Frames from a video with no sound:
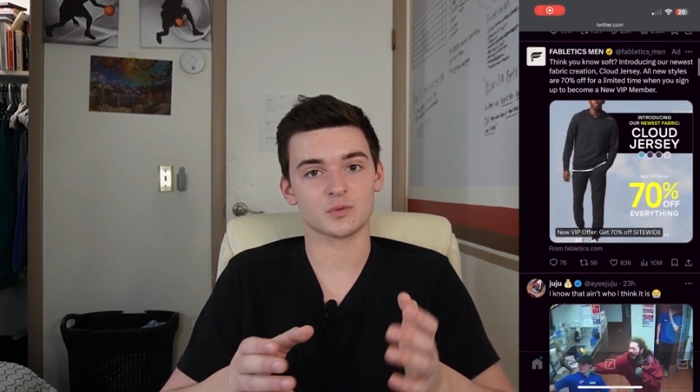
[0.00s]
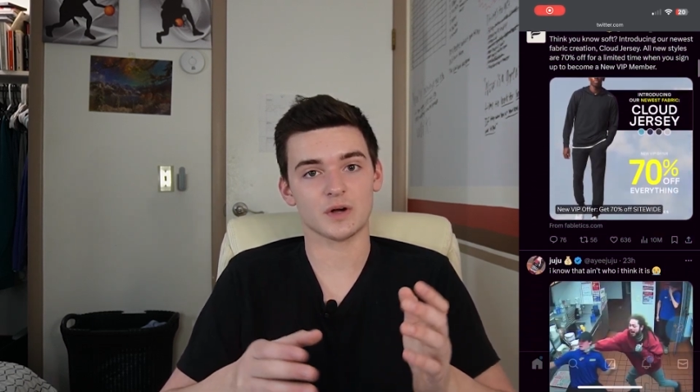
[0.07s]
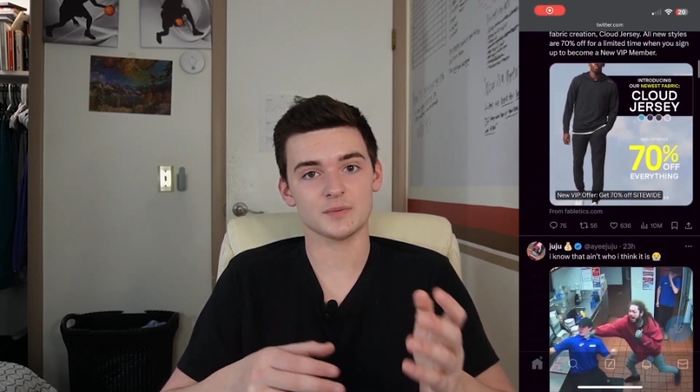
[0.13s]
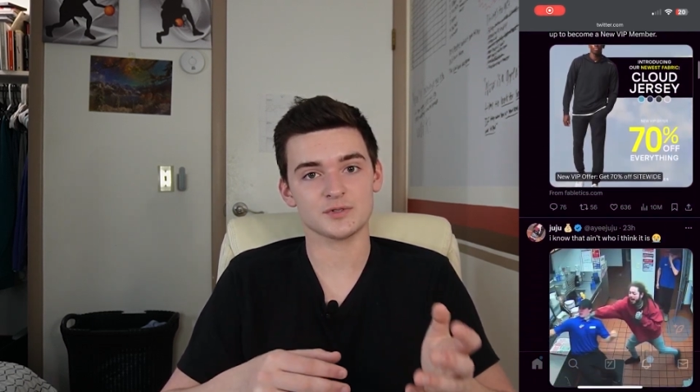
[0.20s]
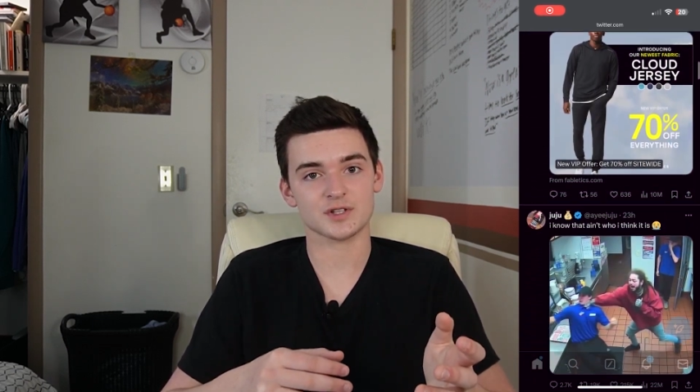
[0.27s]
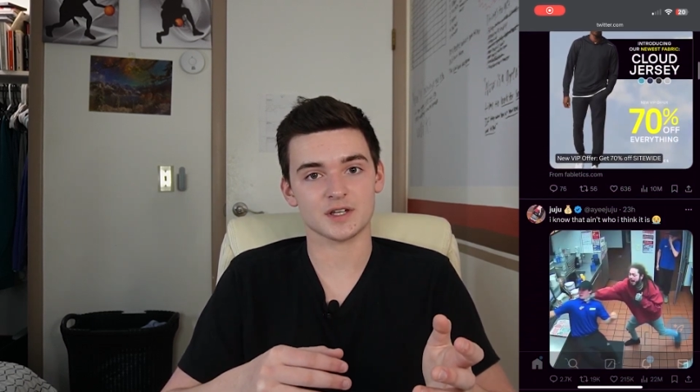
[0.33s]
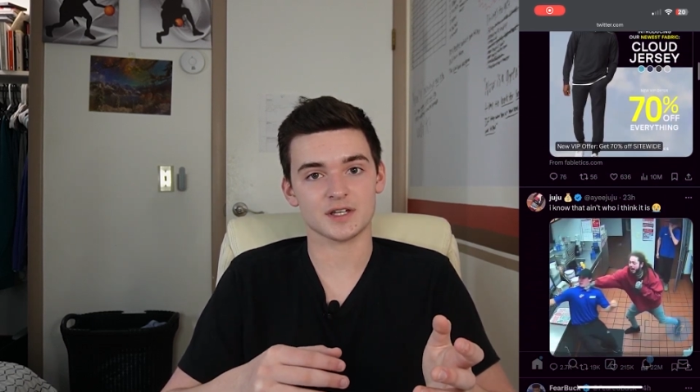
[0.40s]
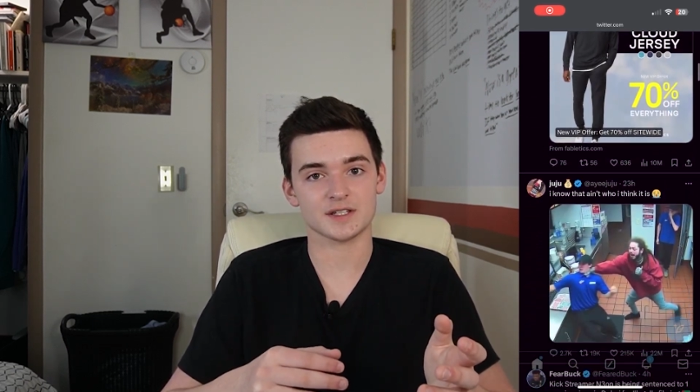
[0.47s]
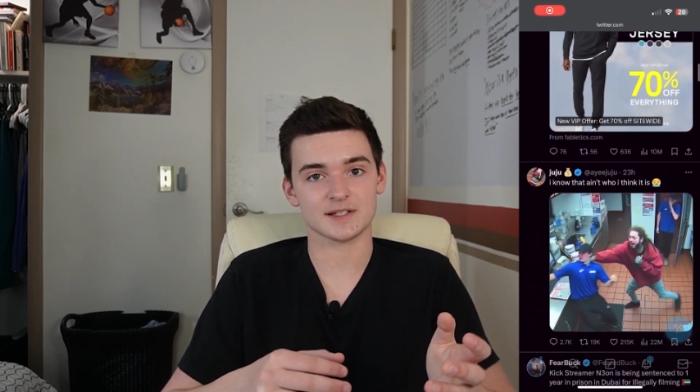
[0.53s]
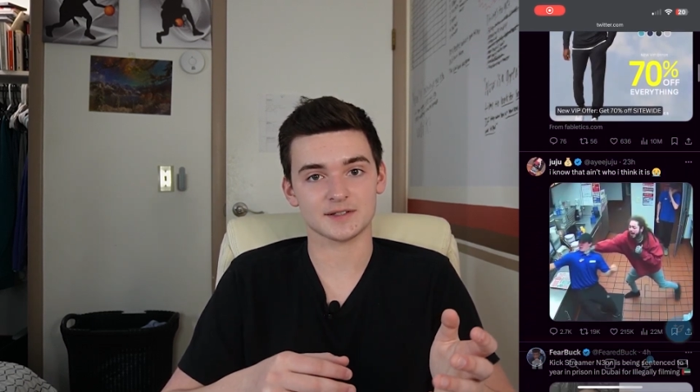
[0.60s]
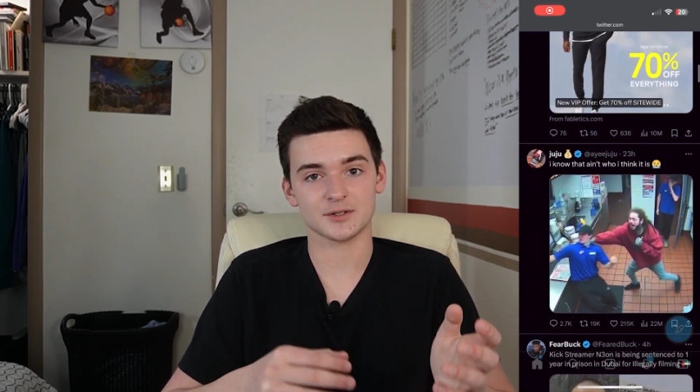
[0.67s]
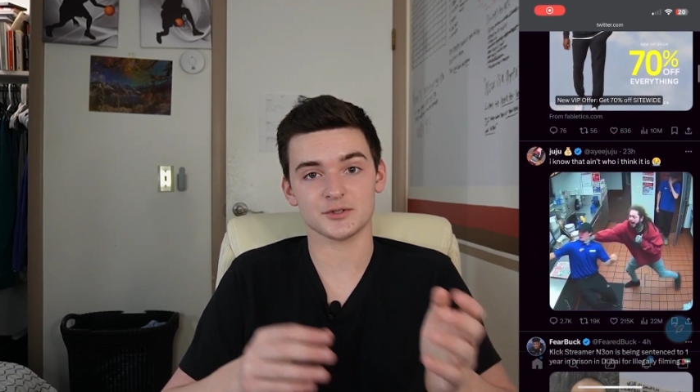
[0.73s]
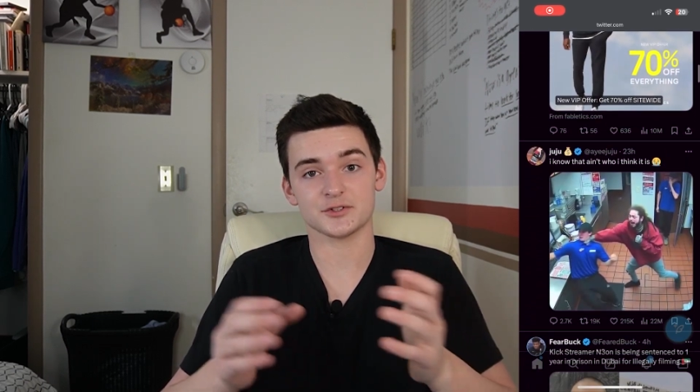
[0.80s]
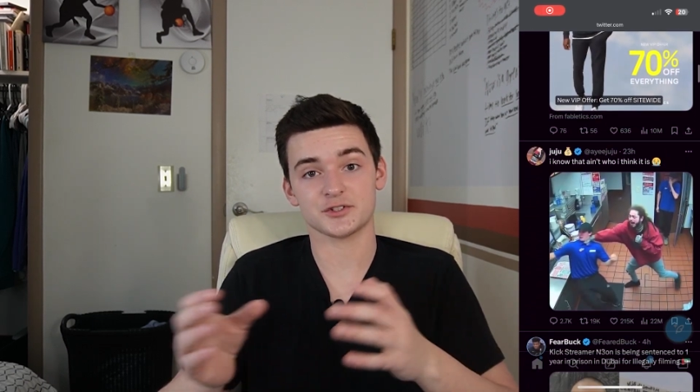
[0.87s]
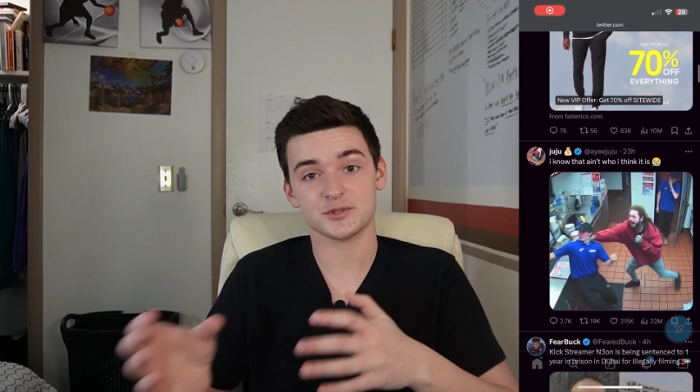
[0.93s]
website is a
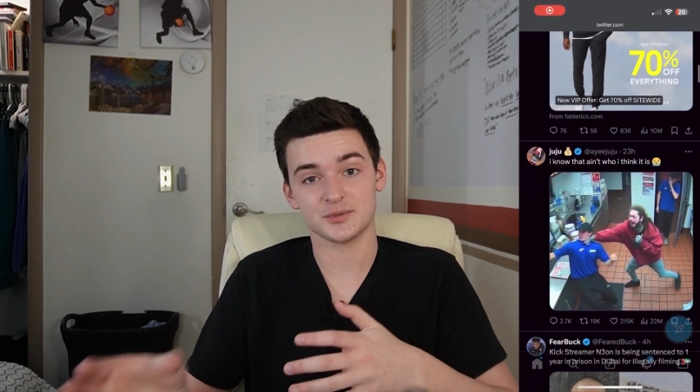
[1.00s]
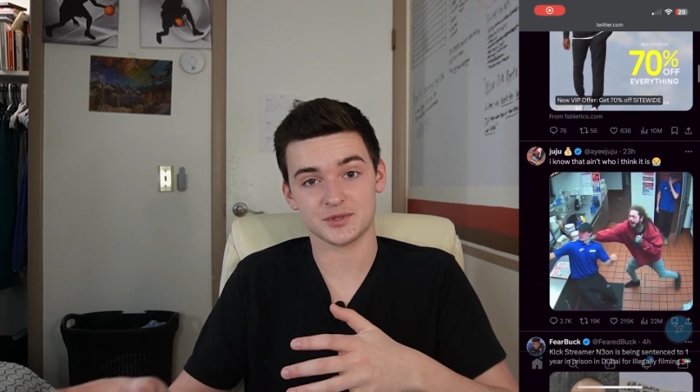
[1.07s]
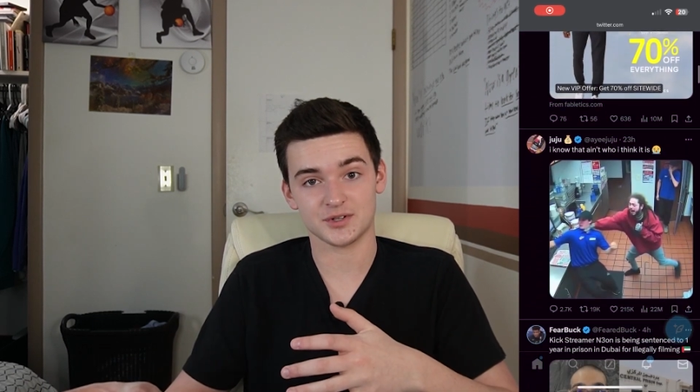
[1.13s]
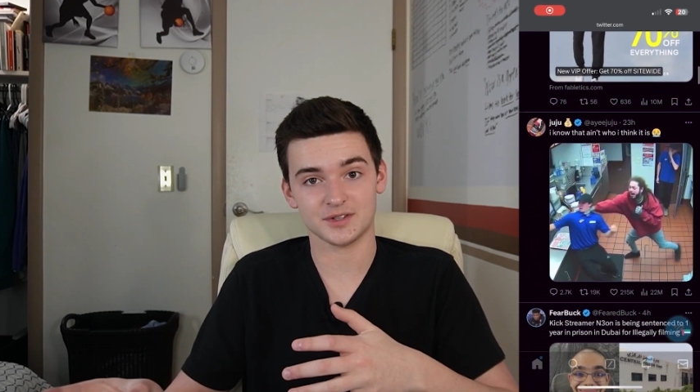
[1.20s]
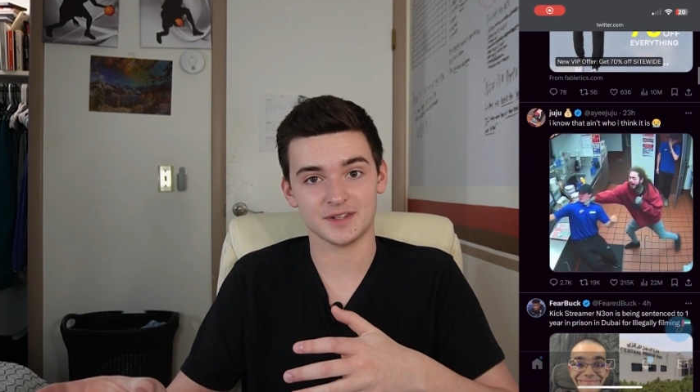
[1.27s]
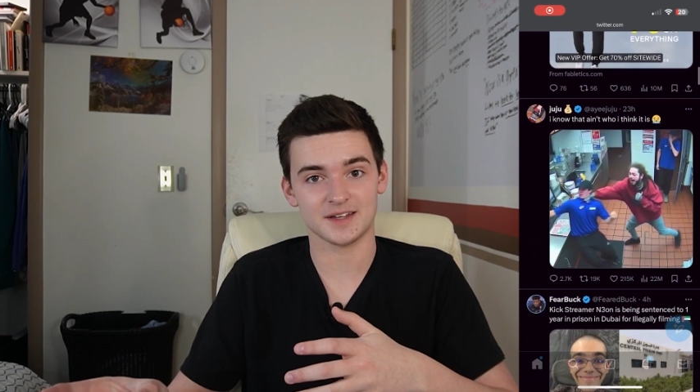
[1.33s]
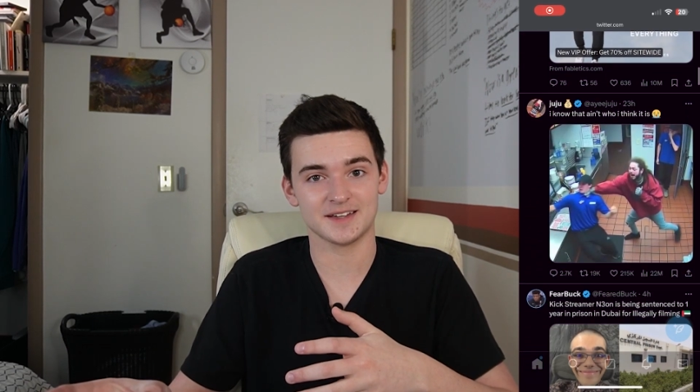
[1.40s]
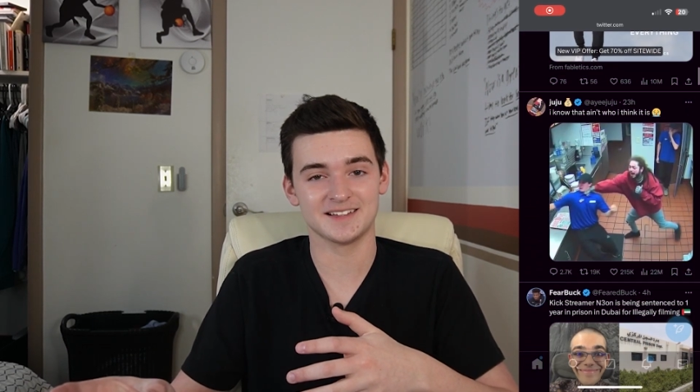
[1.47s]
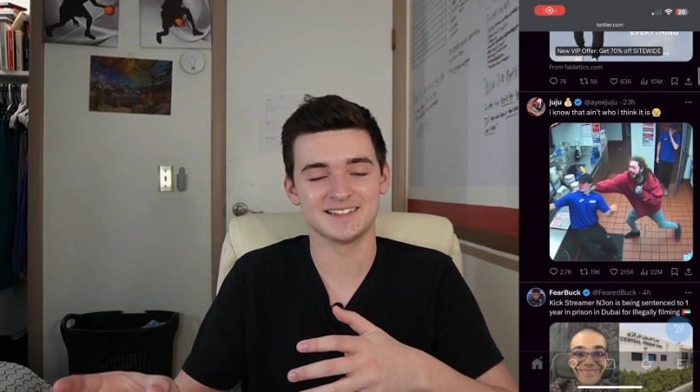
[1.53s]
little too good.